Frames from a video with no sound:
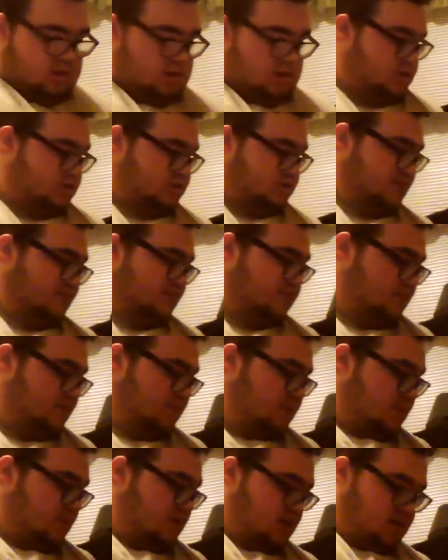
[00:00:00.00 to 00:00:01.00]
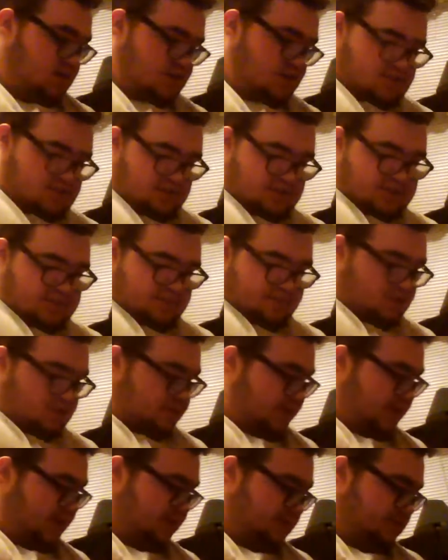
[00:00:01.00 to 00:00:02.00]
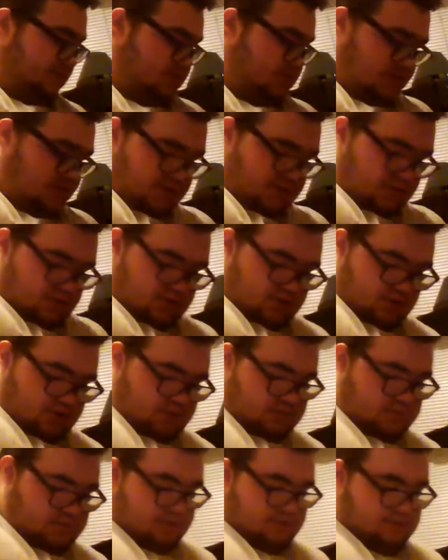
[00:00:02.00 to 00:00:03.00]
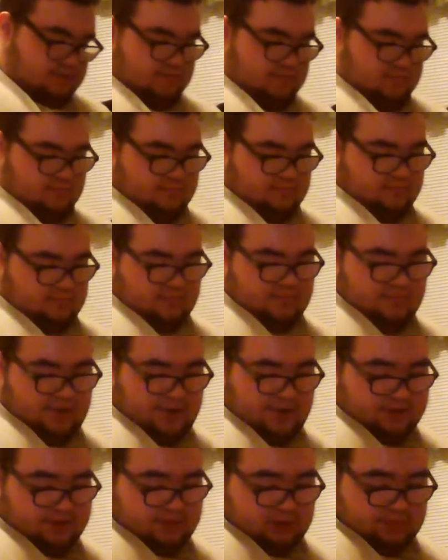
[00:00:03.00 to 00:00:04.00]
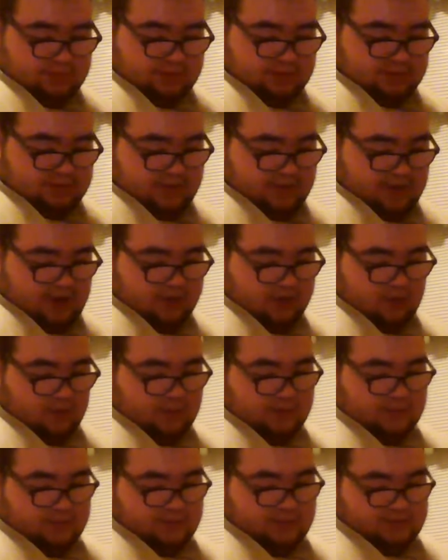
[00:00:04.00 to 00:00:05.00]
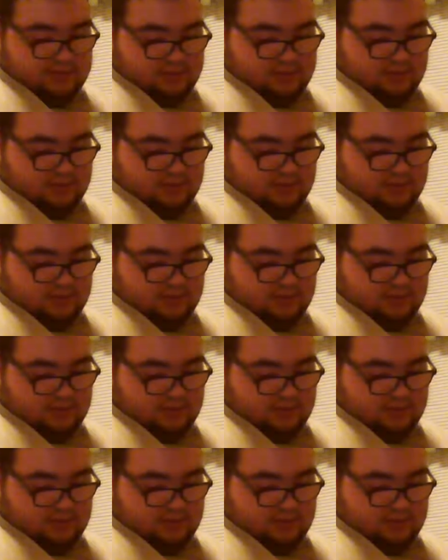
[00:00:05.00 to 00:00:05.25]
I'll definitely be making some more deck profiles in the future, as well as some box opening and pack openings.